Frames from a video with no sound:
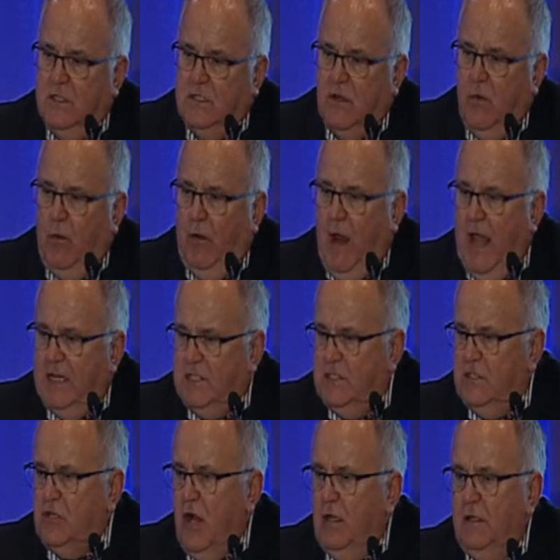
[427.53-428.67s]
So we're asked
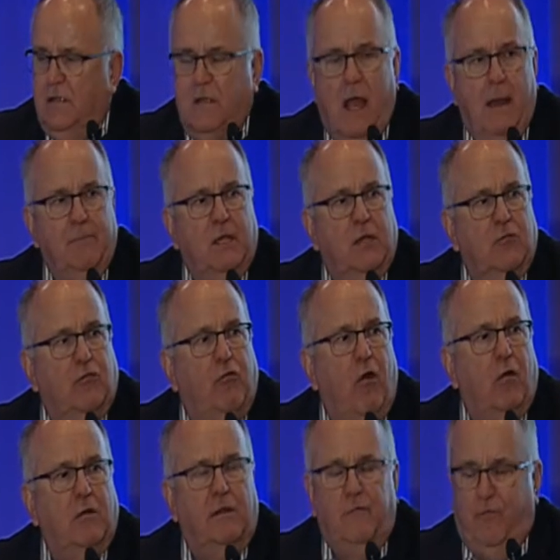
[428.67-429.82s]
this all the time,
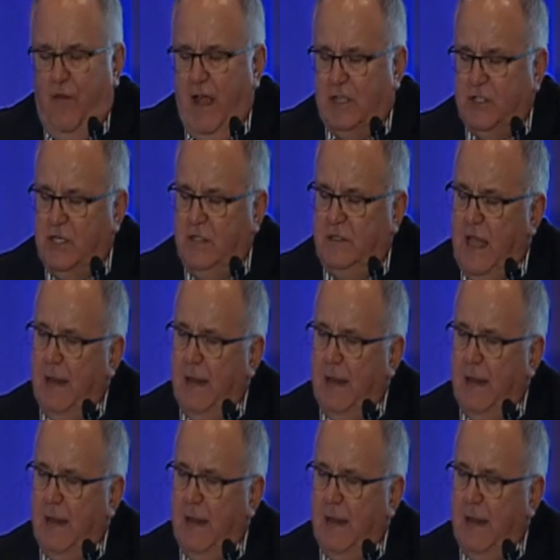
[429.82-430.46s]
control infection.